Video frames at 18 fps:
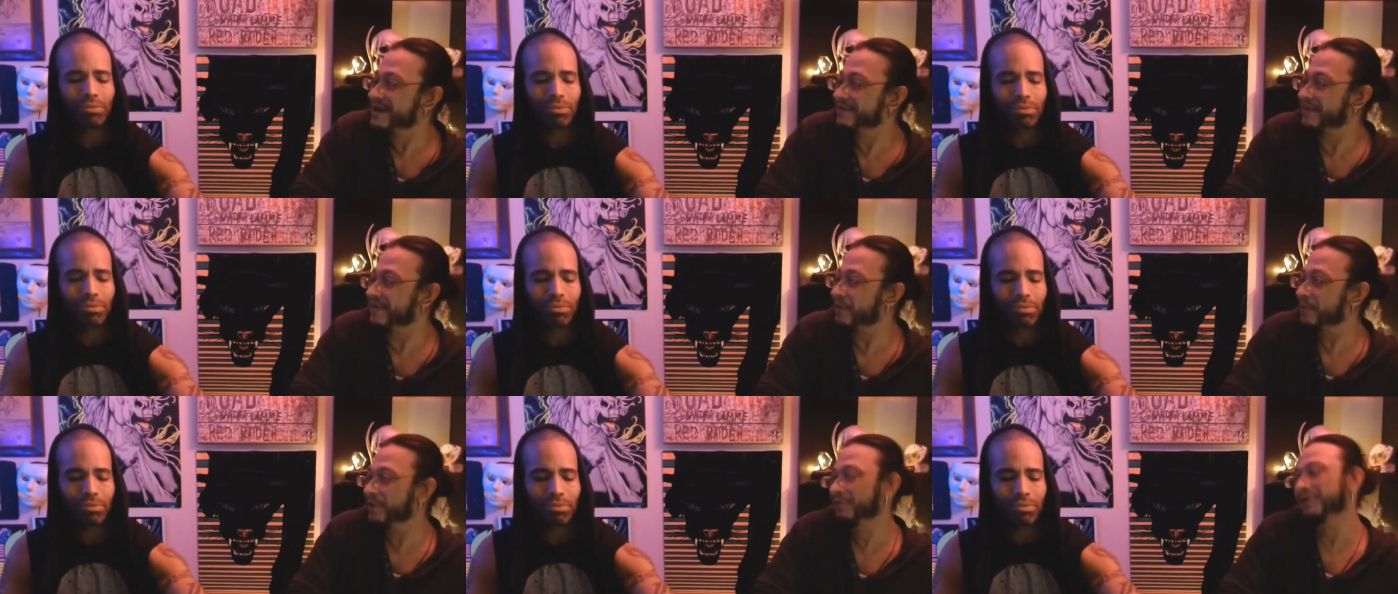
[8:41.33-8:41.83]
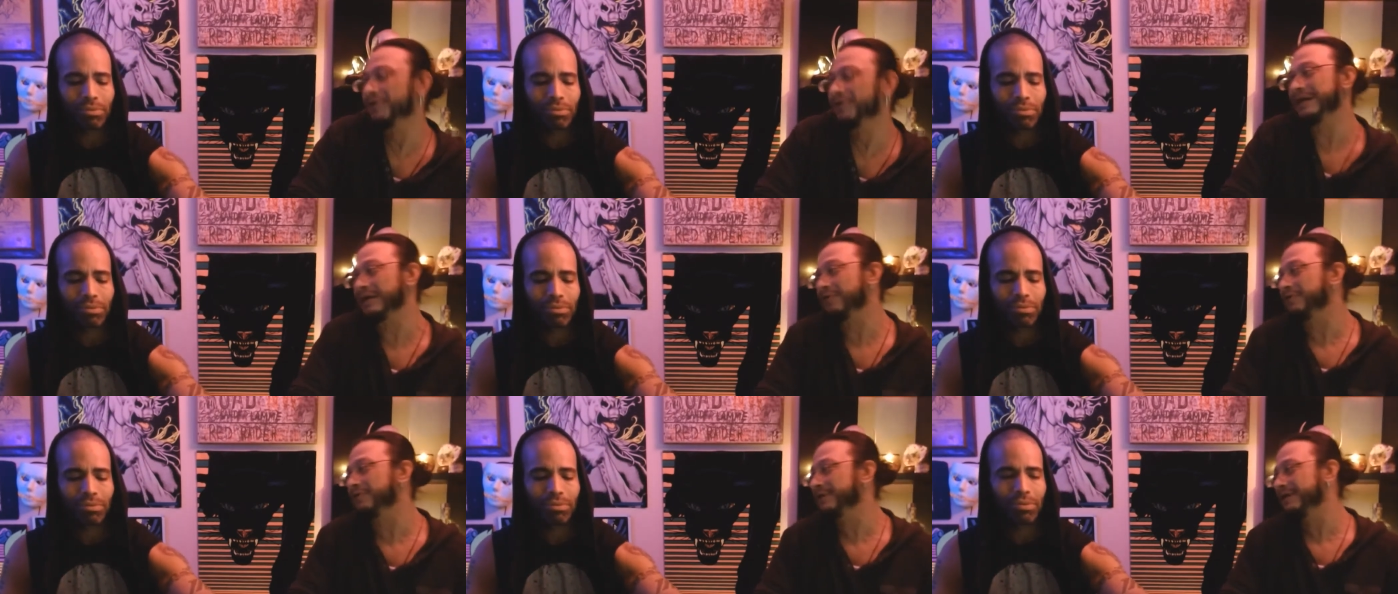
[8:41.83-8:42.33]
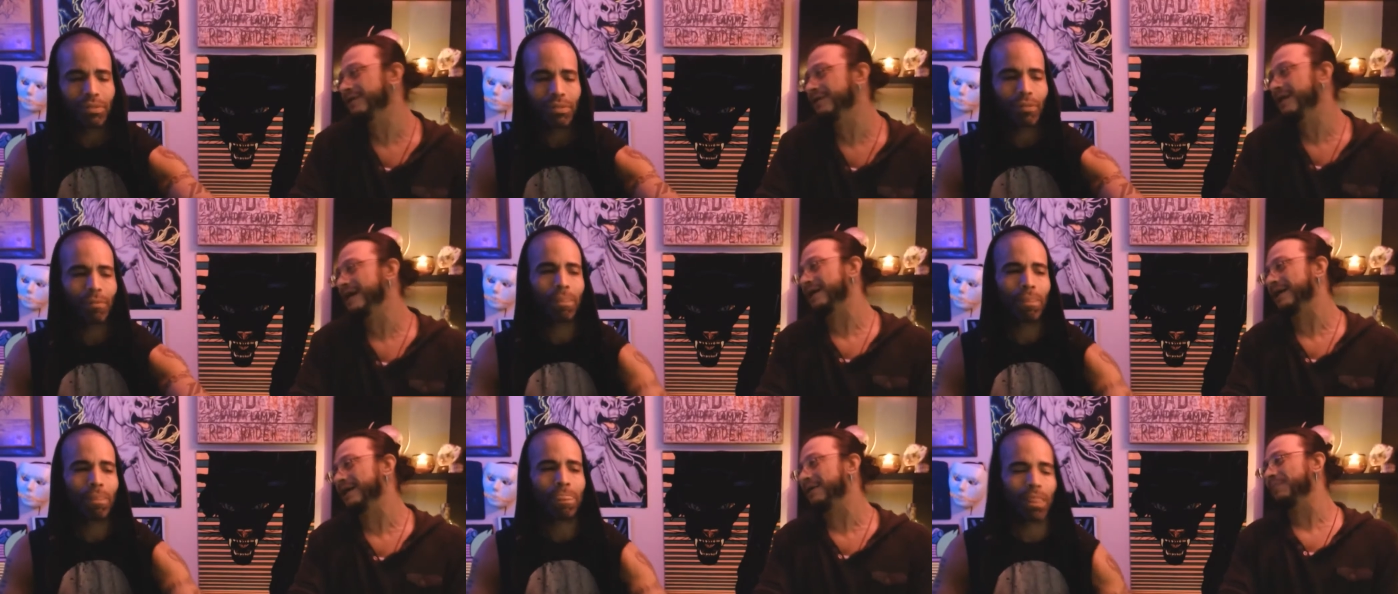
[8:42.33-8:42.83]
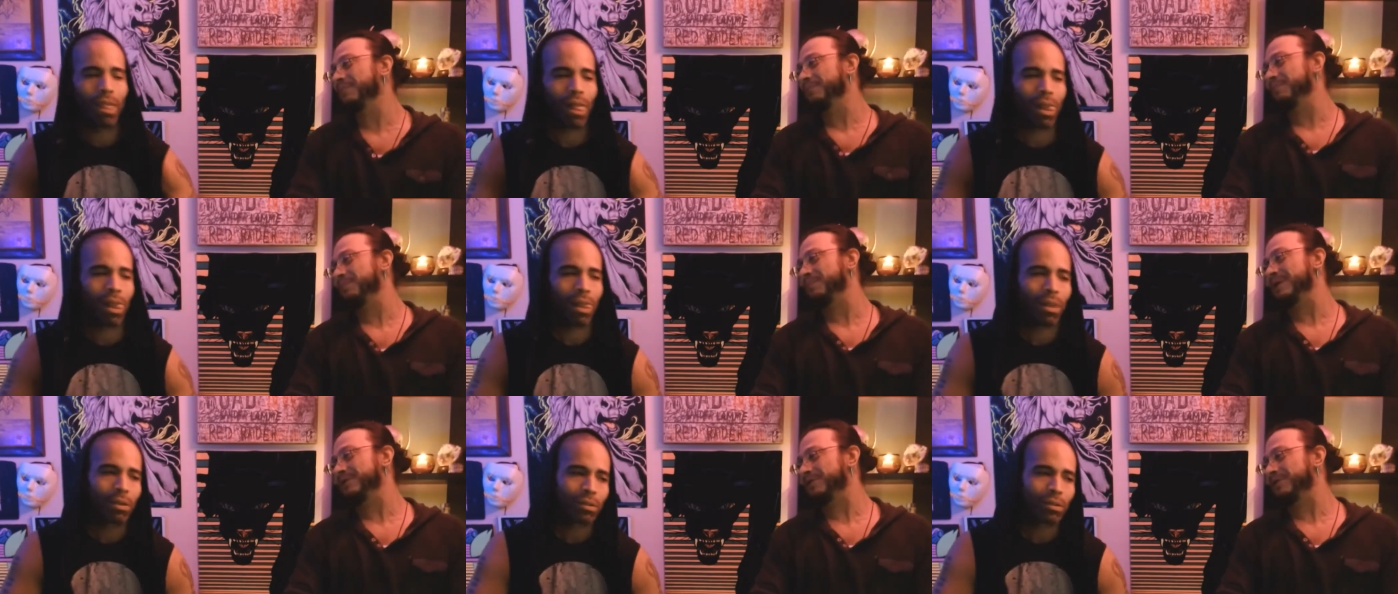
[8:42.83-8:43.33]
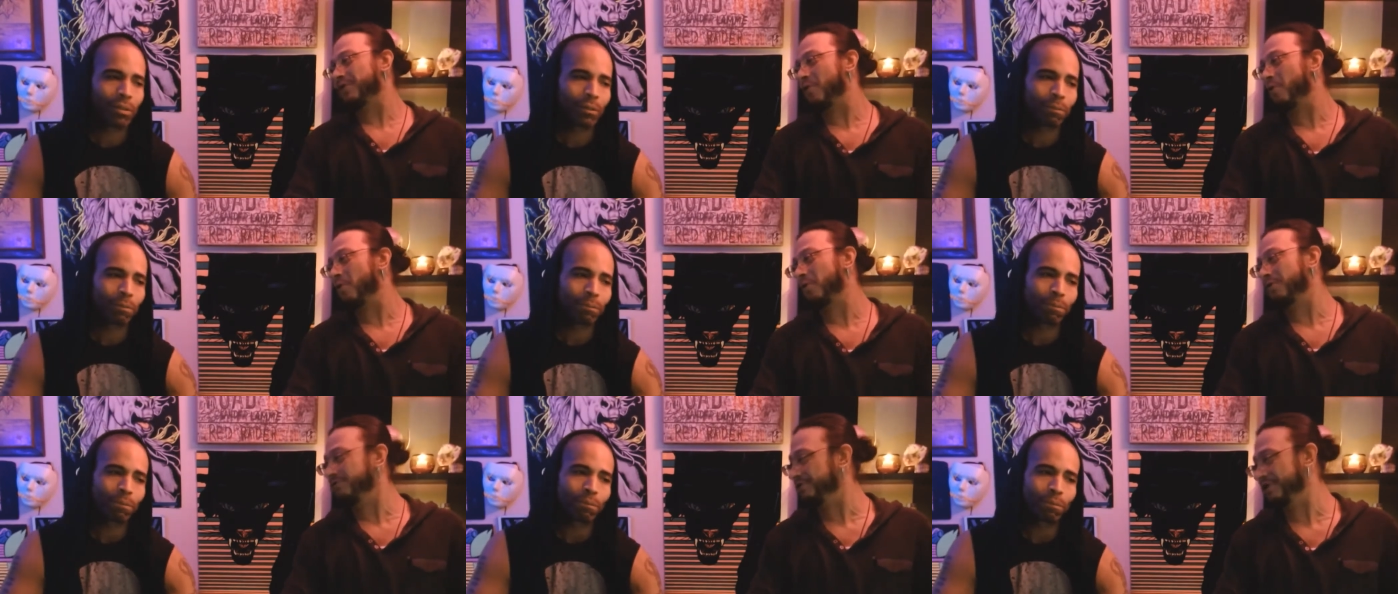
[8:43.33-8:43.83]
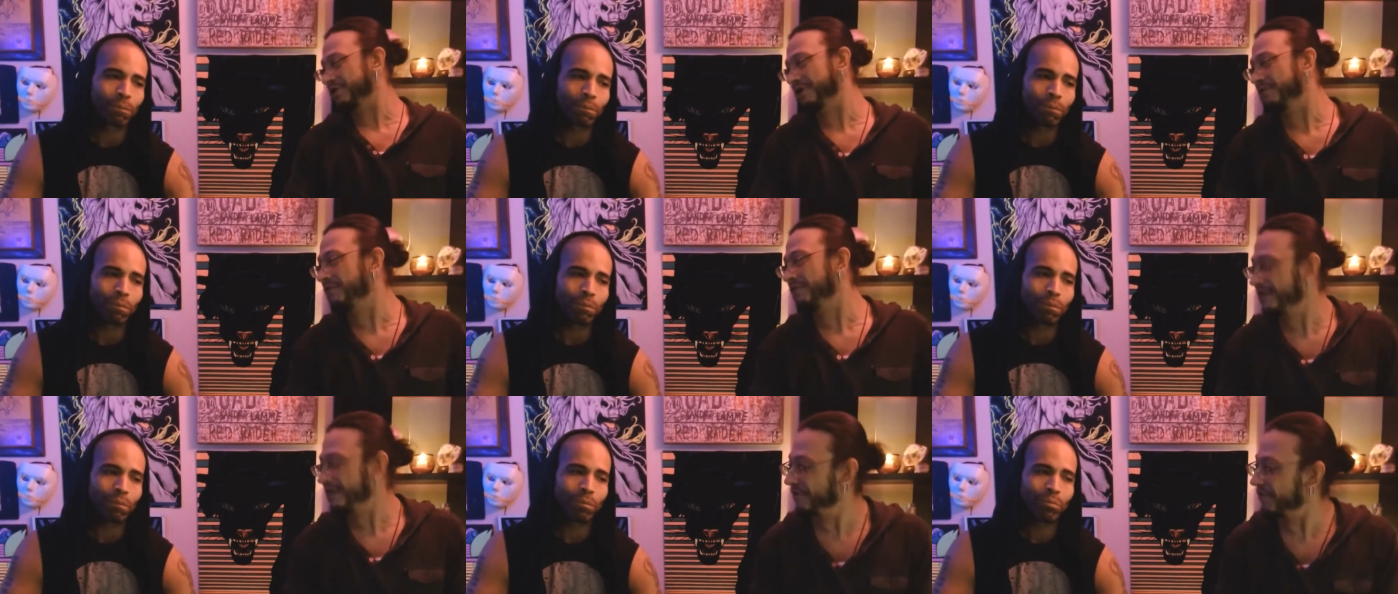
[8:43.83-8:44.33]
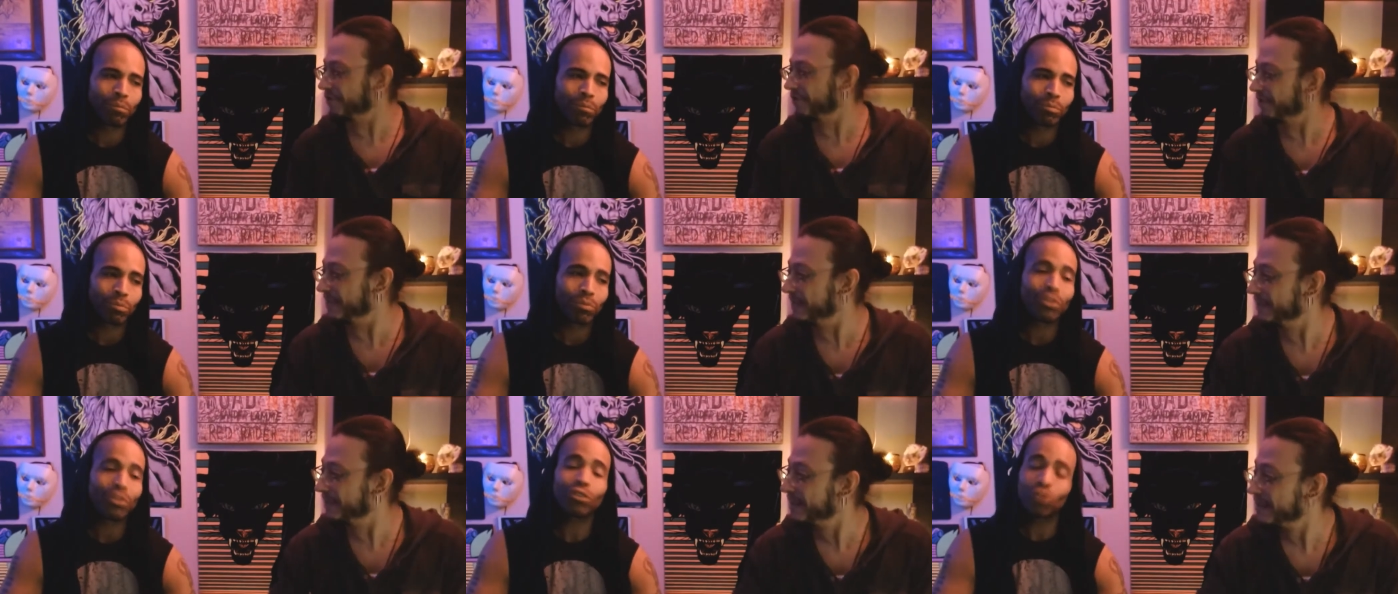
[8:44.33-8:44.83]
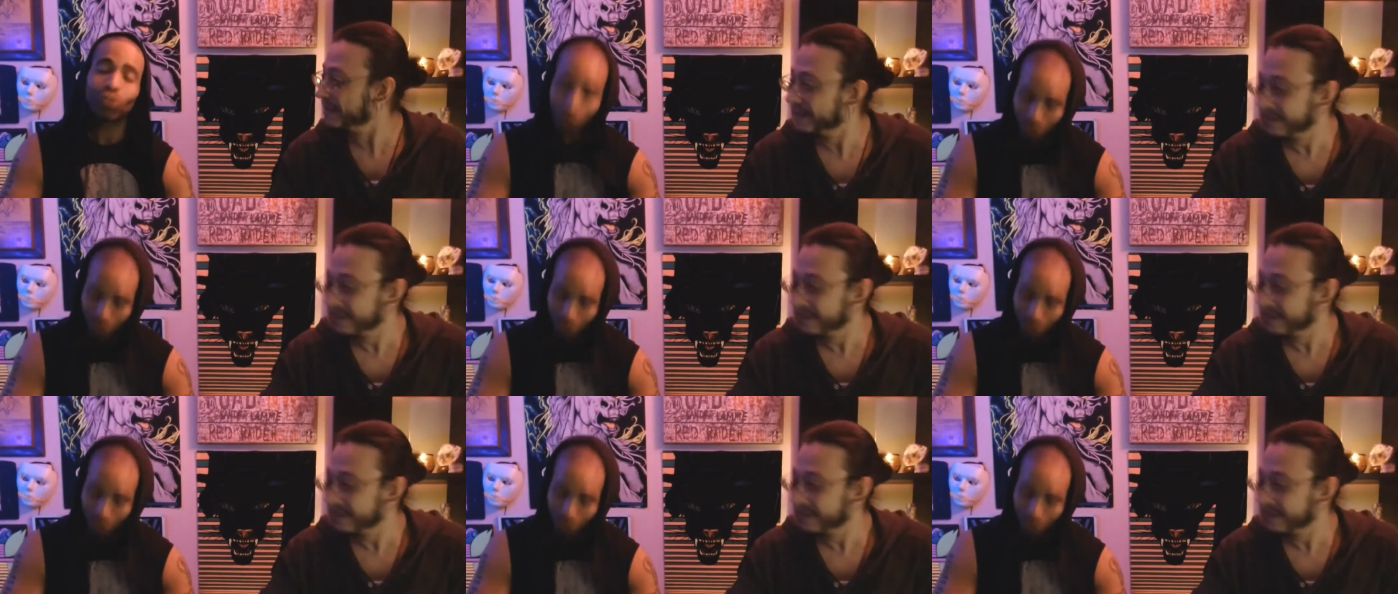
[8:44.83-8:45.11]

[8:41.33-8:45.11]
Speaker 1: that we really only like beat the corners of. You know what I mean? True.